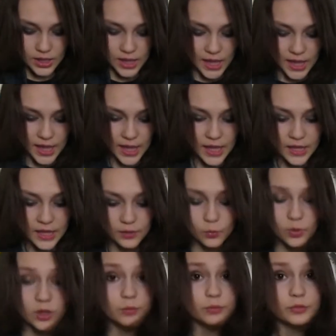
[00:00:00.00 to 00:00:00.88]

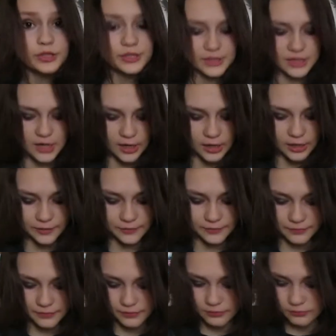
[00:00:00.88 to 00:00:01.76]
And one more
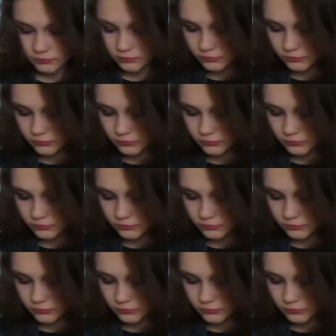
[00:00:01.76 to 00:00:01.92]
scarf